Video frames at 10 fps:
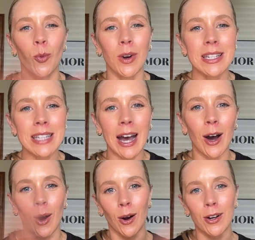What does that
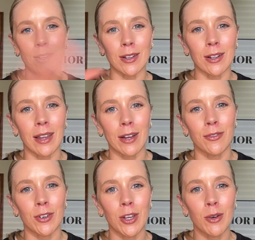arc look like
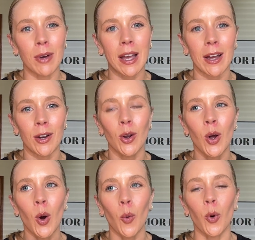for you, and
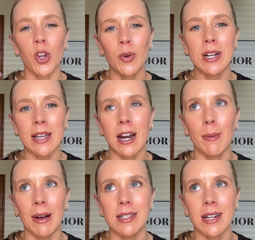what are you excited
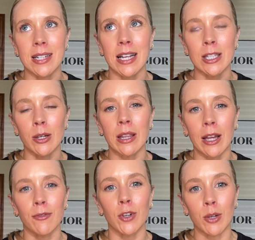about success looking
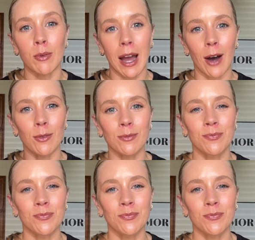like for you now?